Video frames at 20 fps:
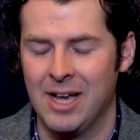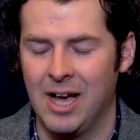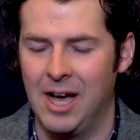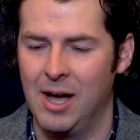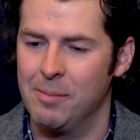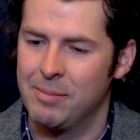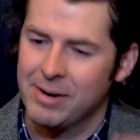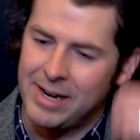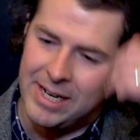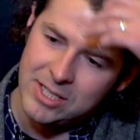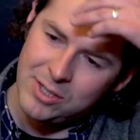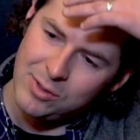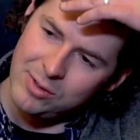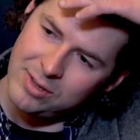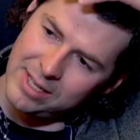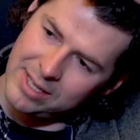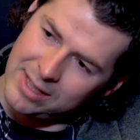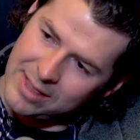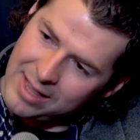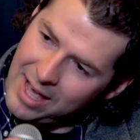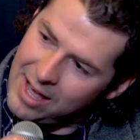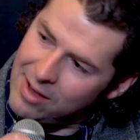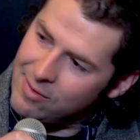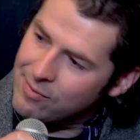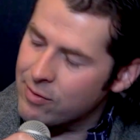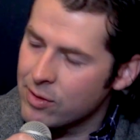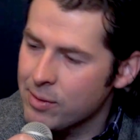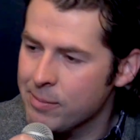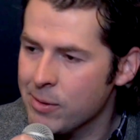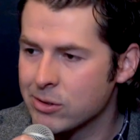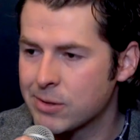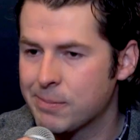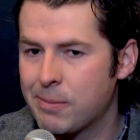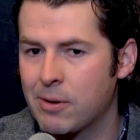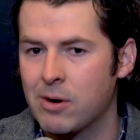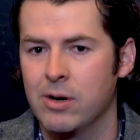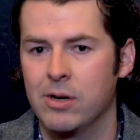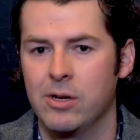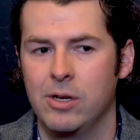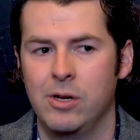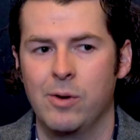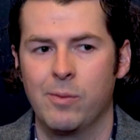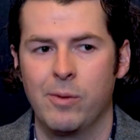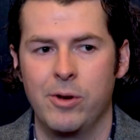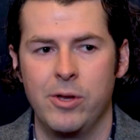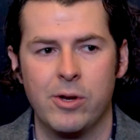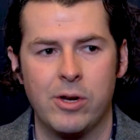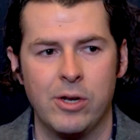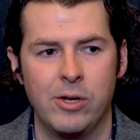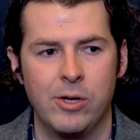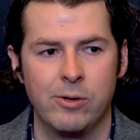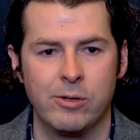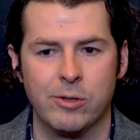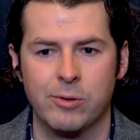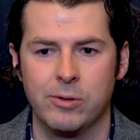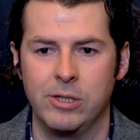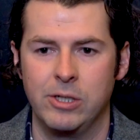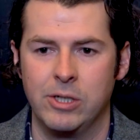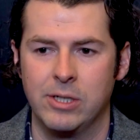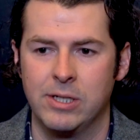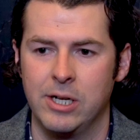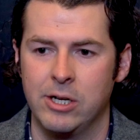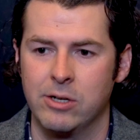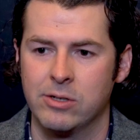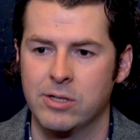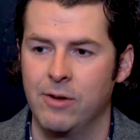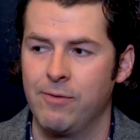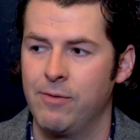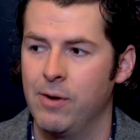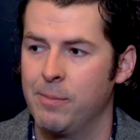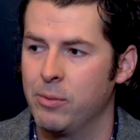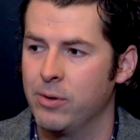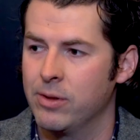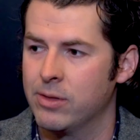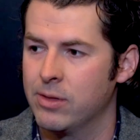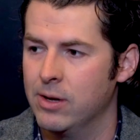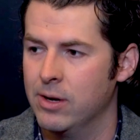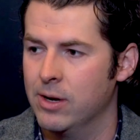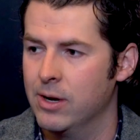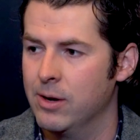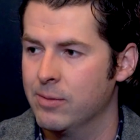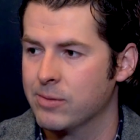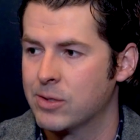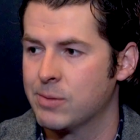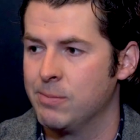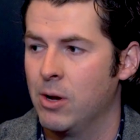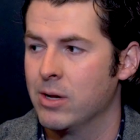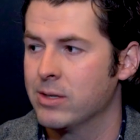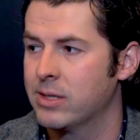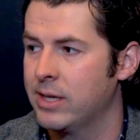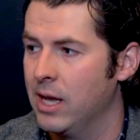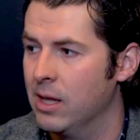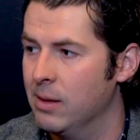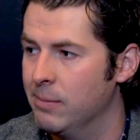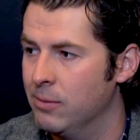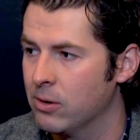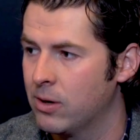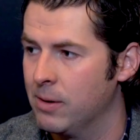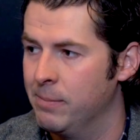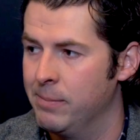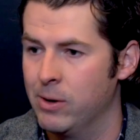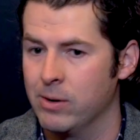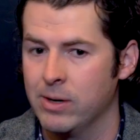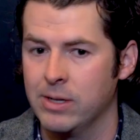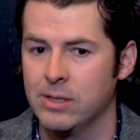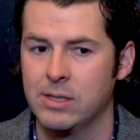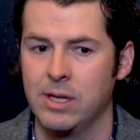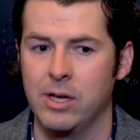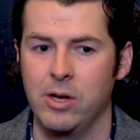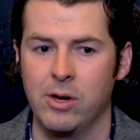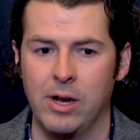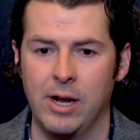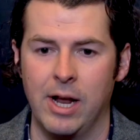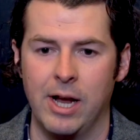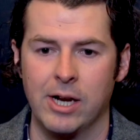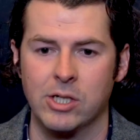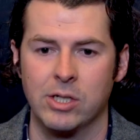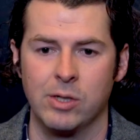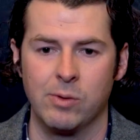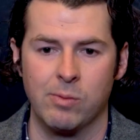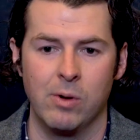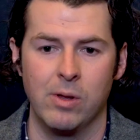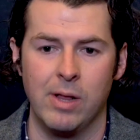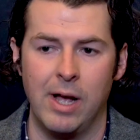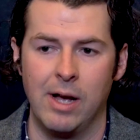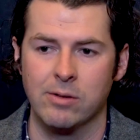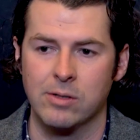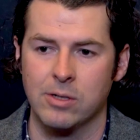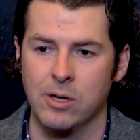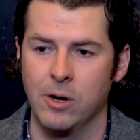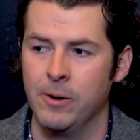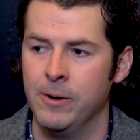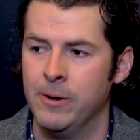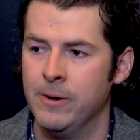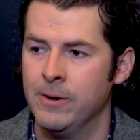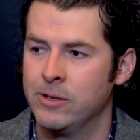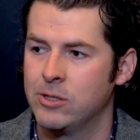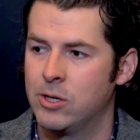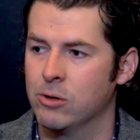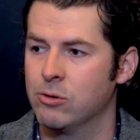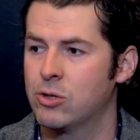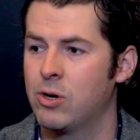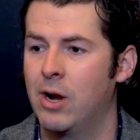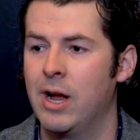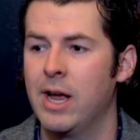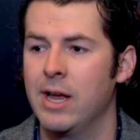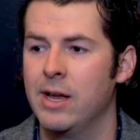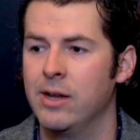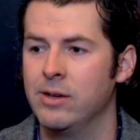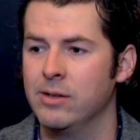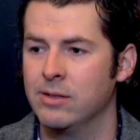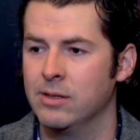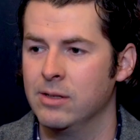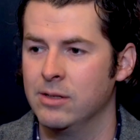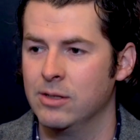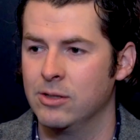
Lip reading: But I do think that for the most part, what you can do is really just set yourself up with small scalable components that you can actually roll out. So don't try and